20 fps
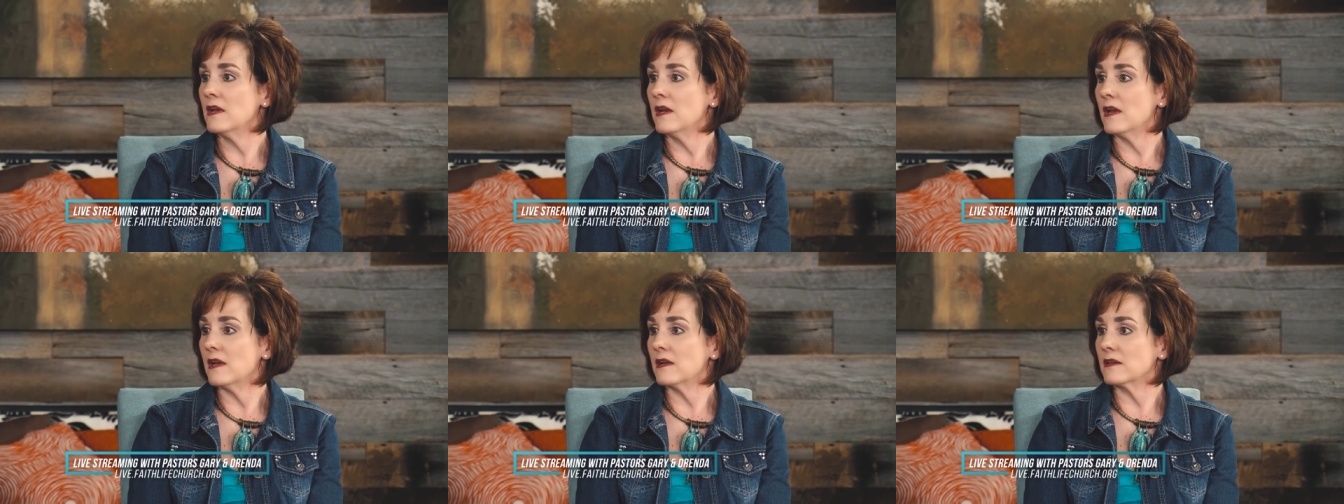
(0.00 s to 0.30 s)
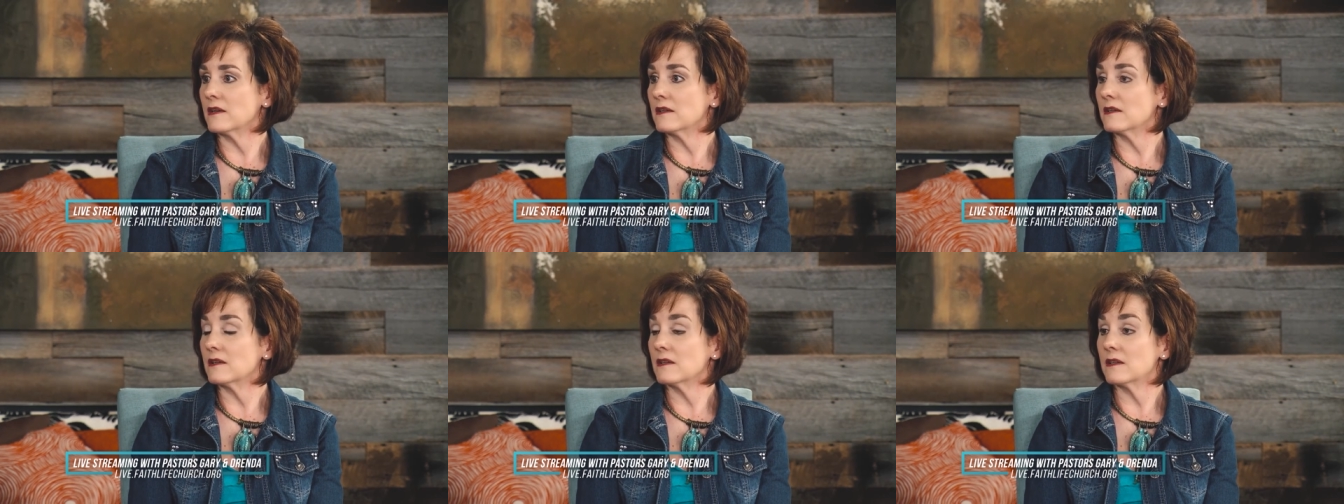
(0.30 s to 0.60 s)

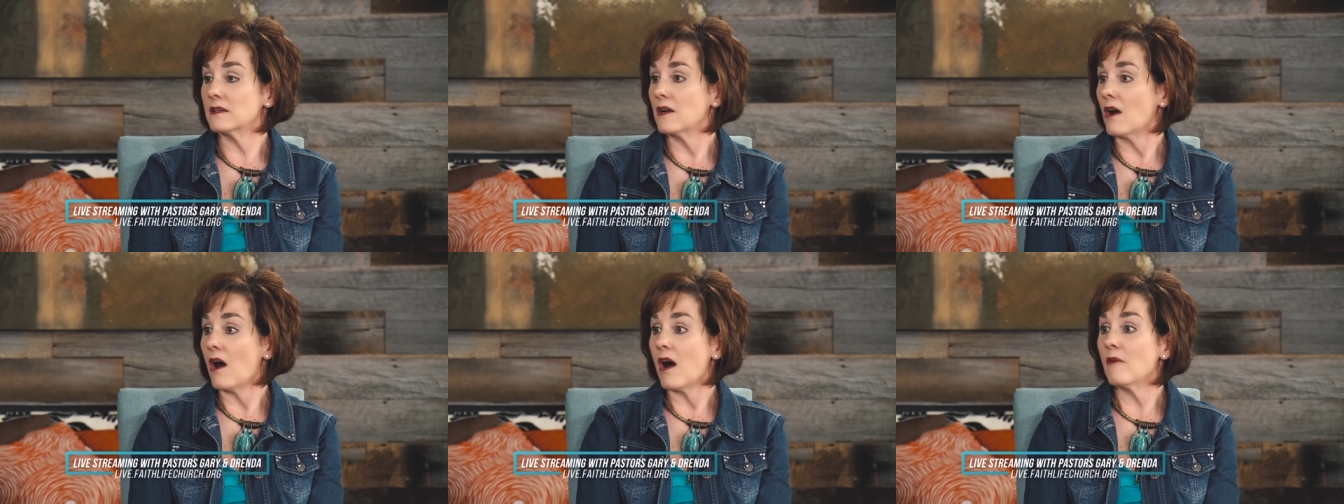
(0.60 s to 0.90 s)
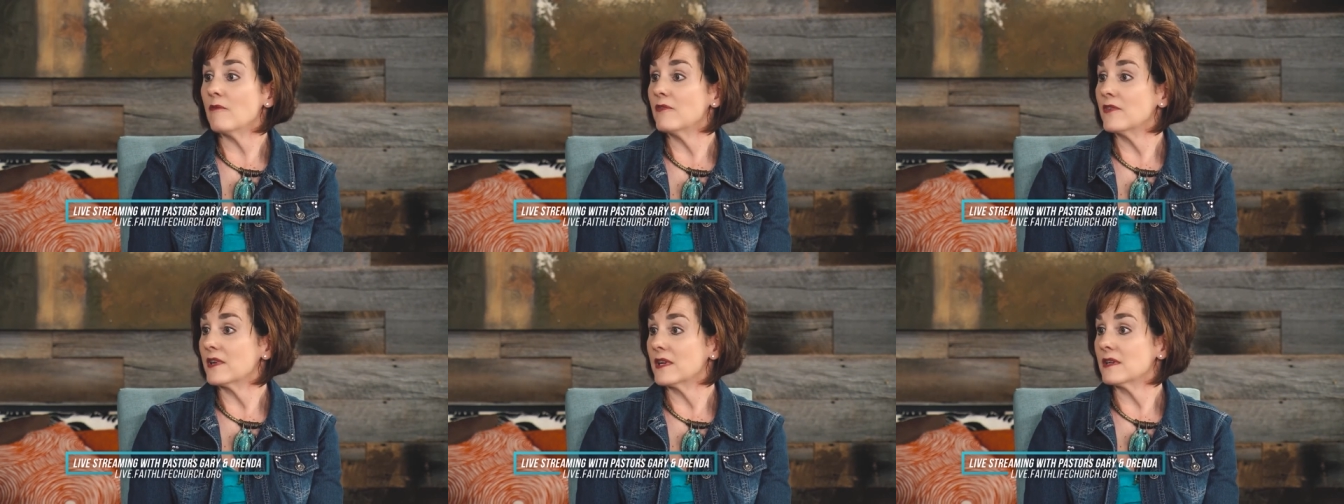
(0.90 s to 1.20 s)
and
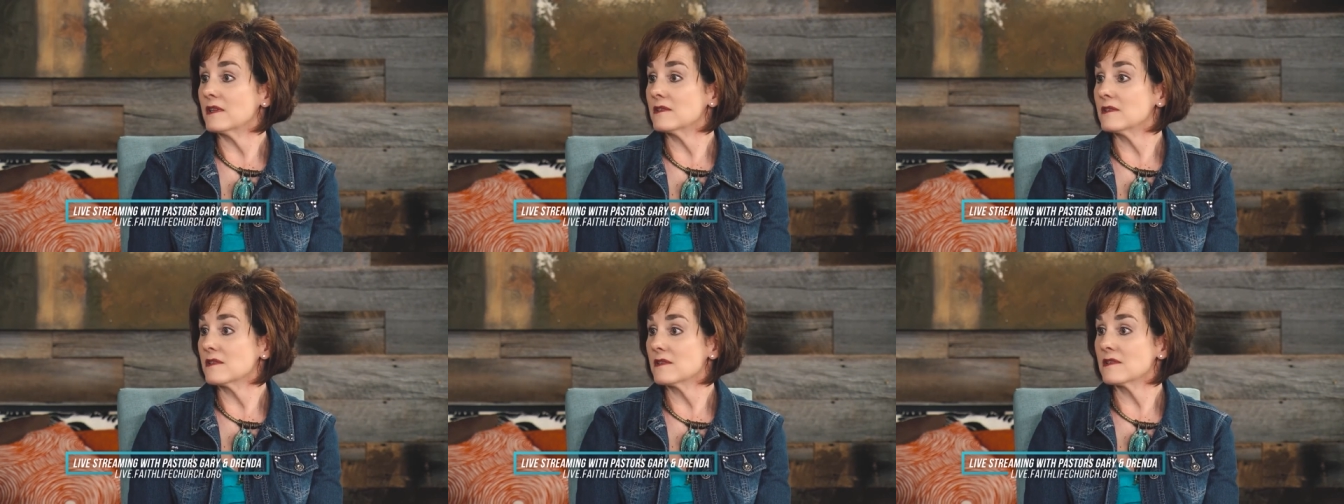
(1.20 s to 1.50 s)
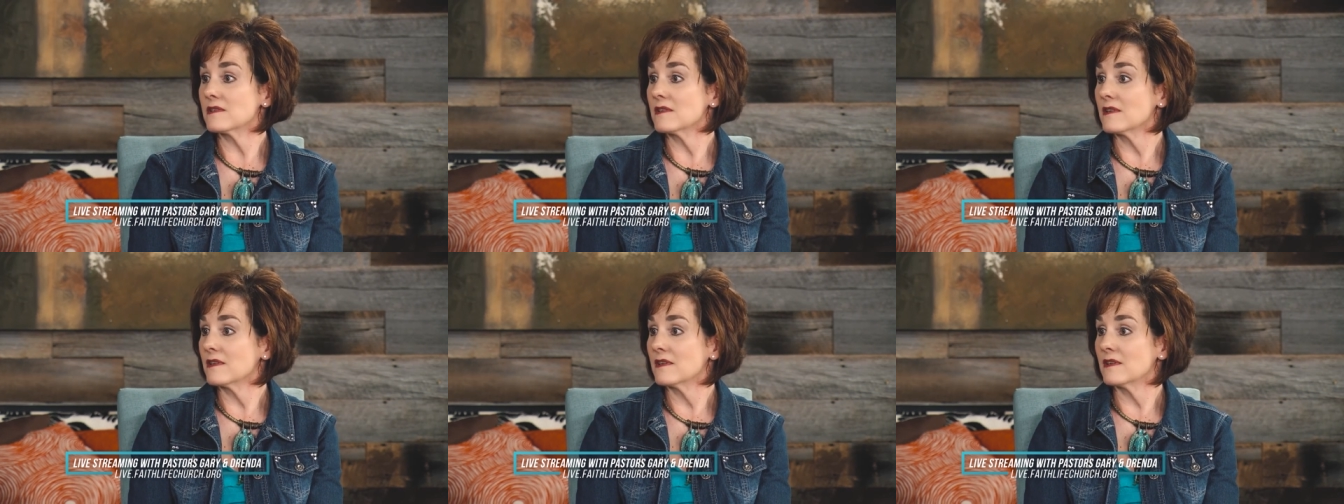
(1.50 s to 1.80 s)

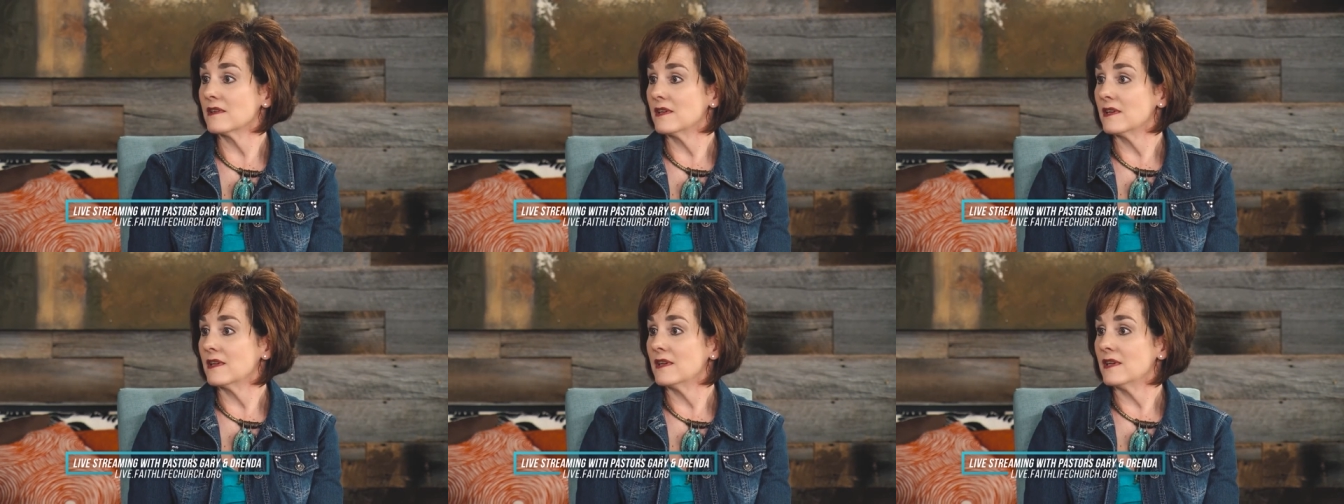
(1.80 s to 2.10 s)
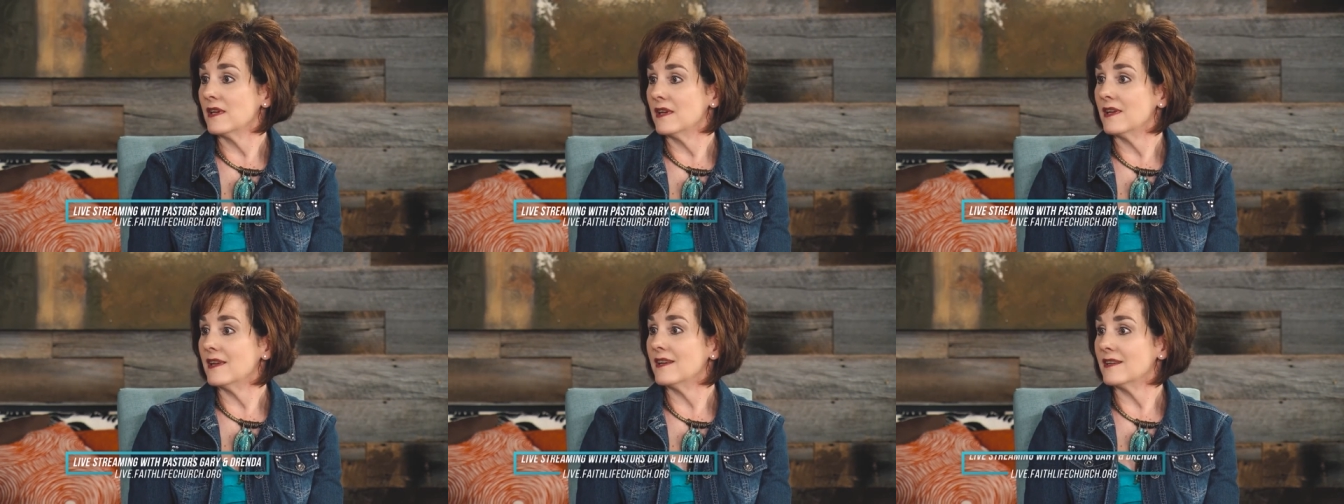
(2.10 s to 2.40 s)
confidence
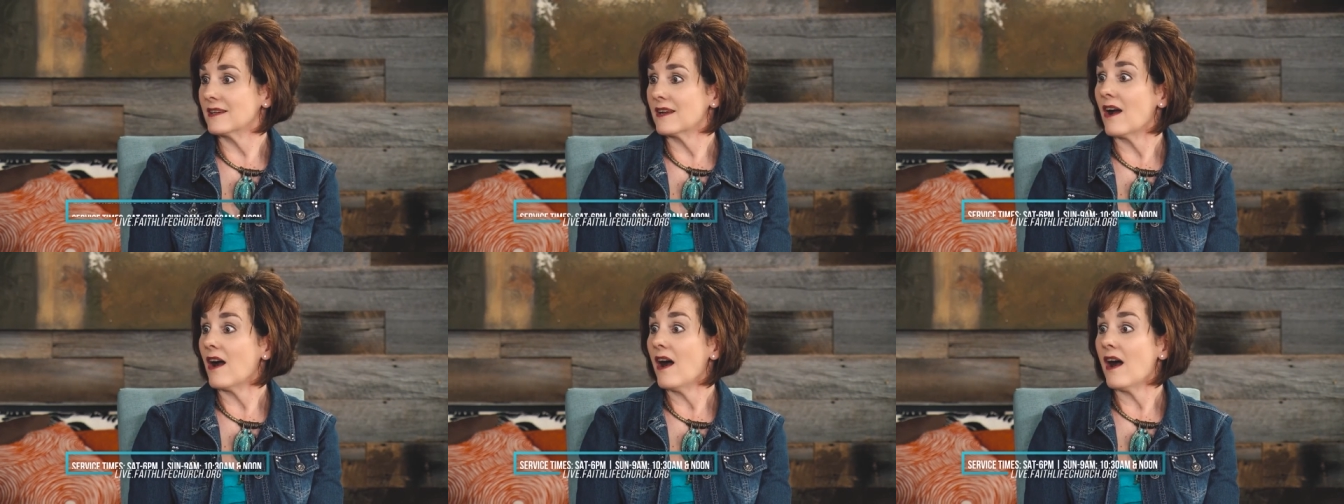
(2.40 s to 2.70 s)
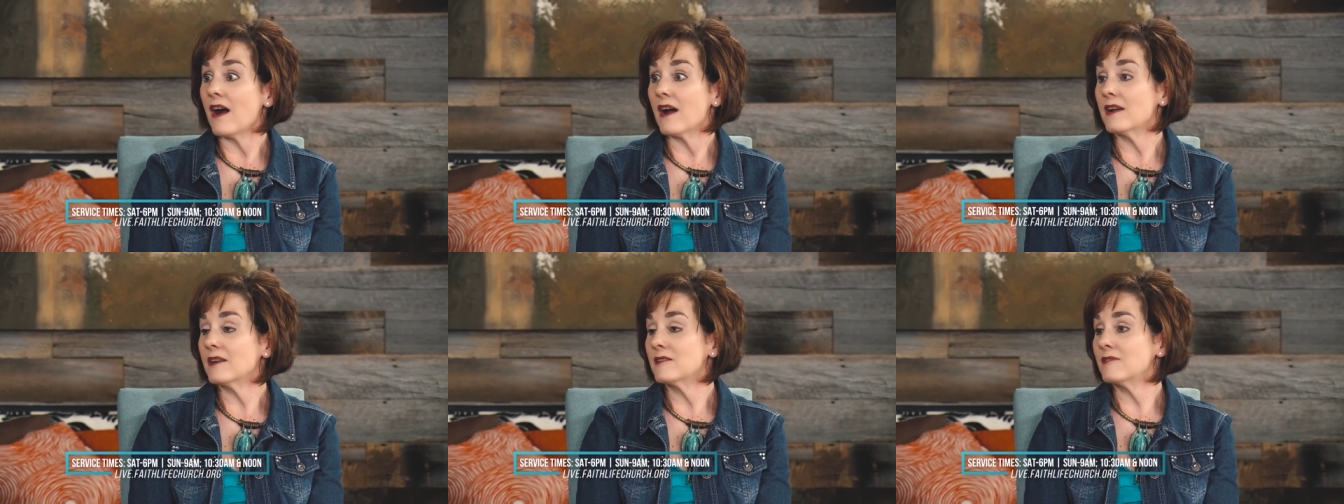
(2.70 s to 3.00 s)
in
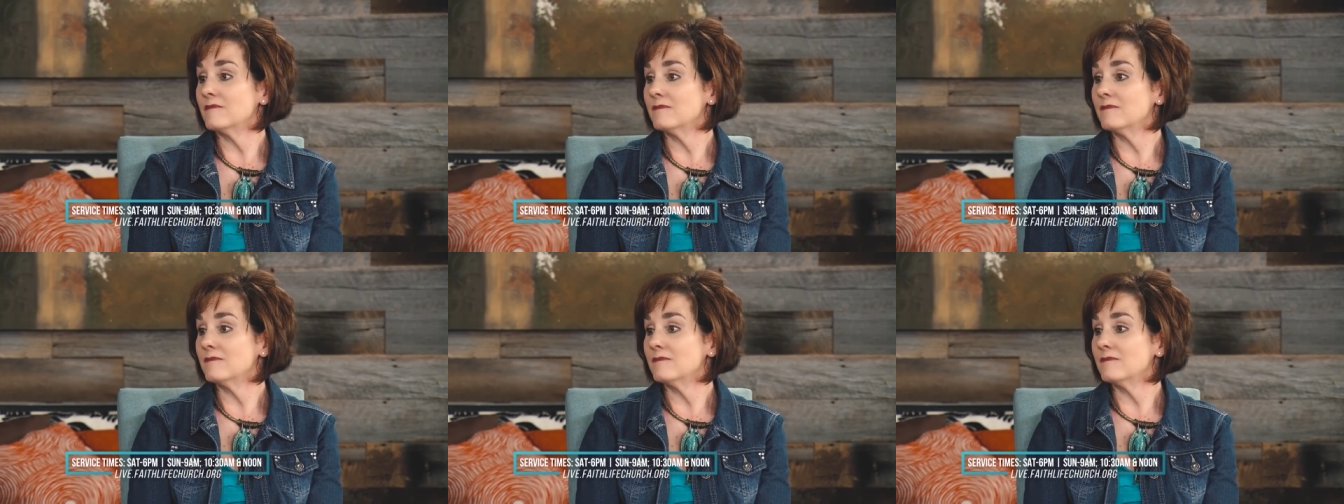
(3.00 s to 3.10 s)
God.